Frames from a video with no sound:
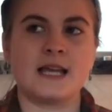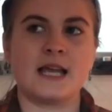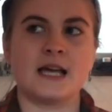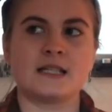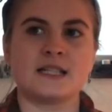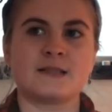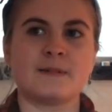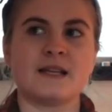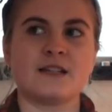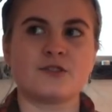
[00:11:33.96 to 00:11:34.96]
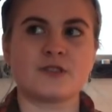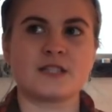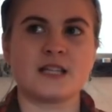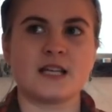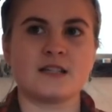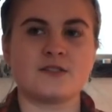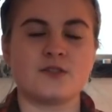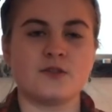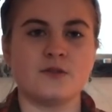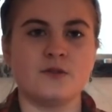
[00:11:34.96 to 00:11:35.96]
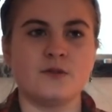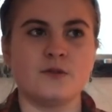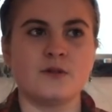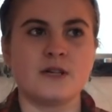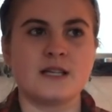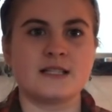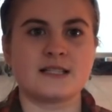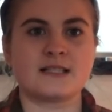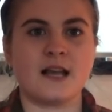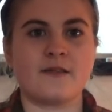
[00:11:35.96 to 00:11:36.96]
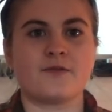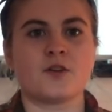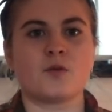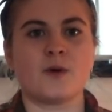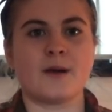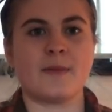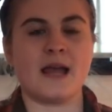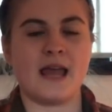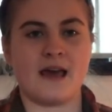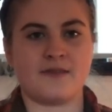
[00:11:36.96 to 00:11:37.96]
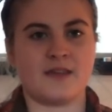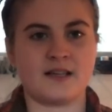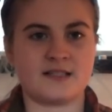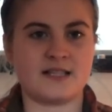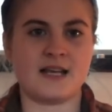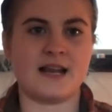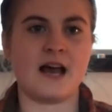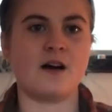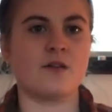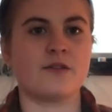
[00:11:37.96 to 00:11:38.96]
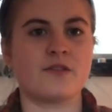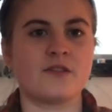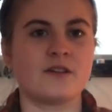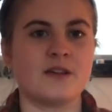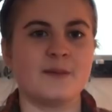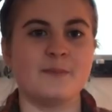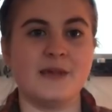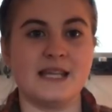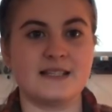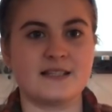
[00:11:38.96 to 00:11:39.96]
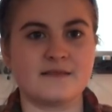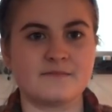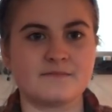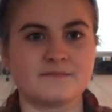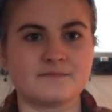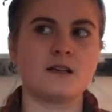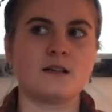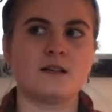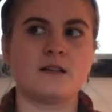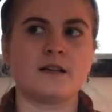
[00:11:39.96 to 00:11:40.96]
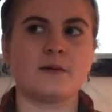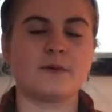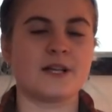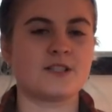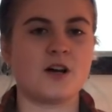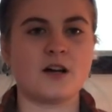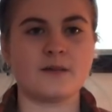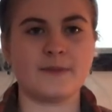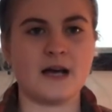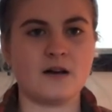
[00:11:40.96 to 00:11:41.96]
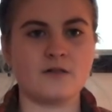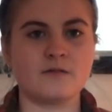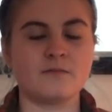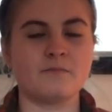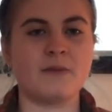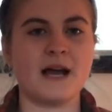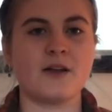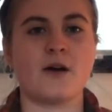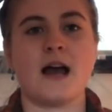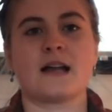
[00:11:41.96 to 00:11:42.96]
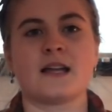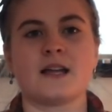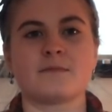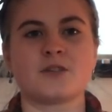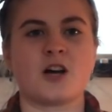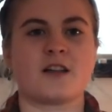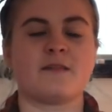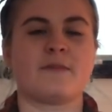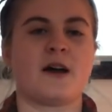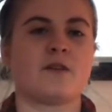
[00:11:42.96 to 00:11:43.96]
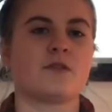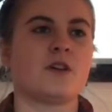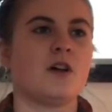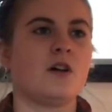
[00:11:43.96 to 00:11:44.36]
and it's been interesting to decipher where my ethics and health meet. And when I talk about biohacking, I'm talking about